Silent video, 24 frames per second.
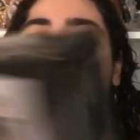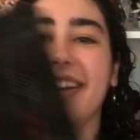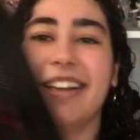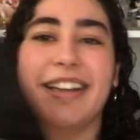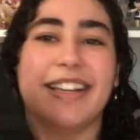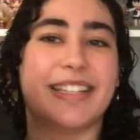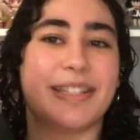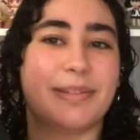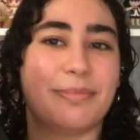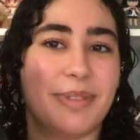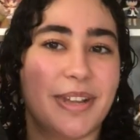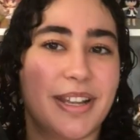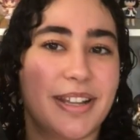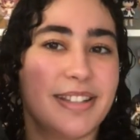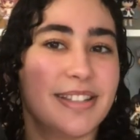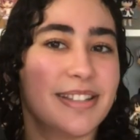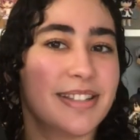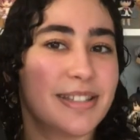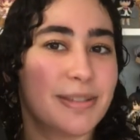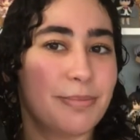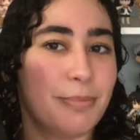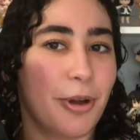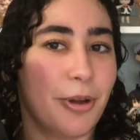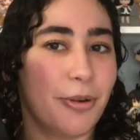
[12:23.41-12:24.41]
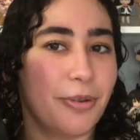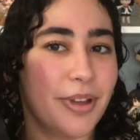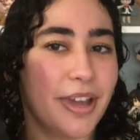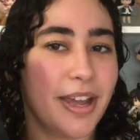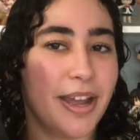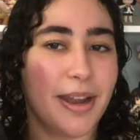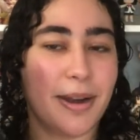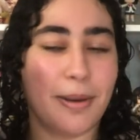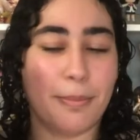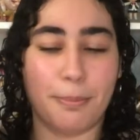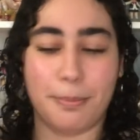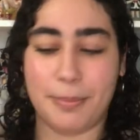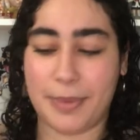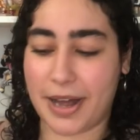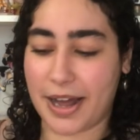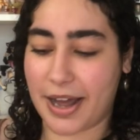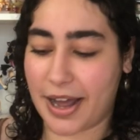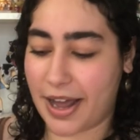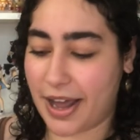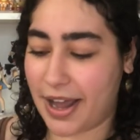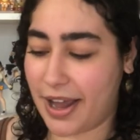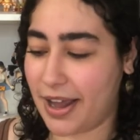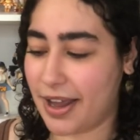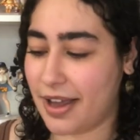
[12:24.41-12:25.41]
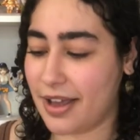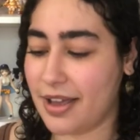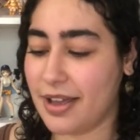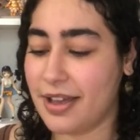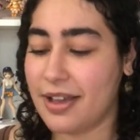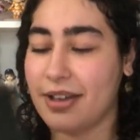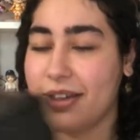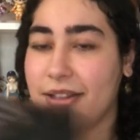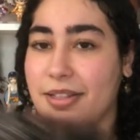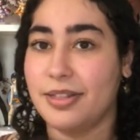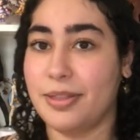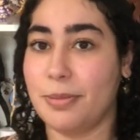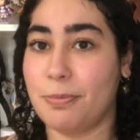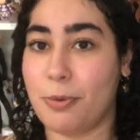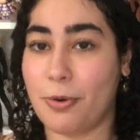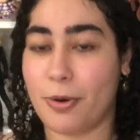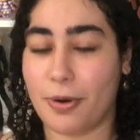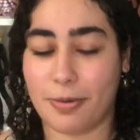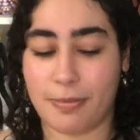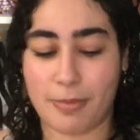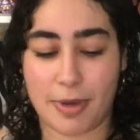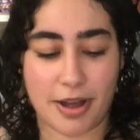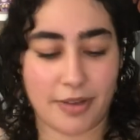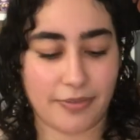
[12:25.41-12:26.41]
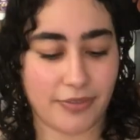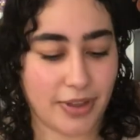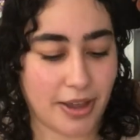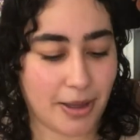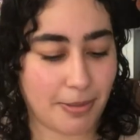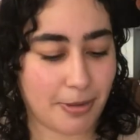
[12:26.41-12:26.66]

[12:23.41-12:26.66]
is being spoken by the Port Mafia